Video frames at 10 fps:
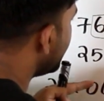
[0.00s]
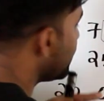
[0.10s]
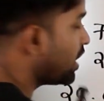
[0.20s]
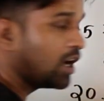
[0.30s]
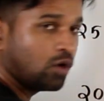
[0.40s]

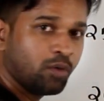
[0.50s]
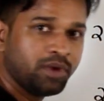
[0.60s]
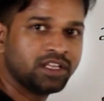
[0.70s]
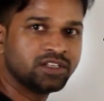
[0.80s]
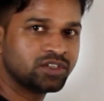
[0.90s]
You cannot
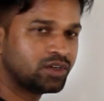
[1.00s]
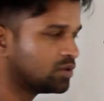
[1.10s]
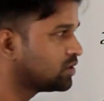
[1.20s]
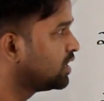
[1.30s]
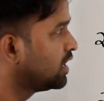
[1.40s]
omit the
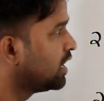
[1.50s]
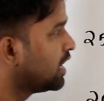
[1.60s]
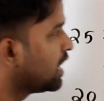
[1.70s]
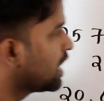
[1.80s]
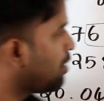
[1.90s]
zeros.
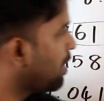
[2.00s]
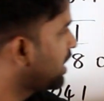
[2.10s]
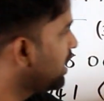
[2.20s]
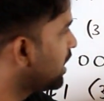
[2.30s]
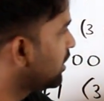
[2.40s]
Come
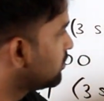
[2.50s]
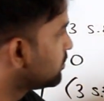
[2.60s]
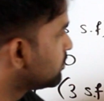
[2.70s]
back here.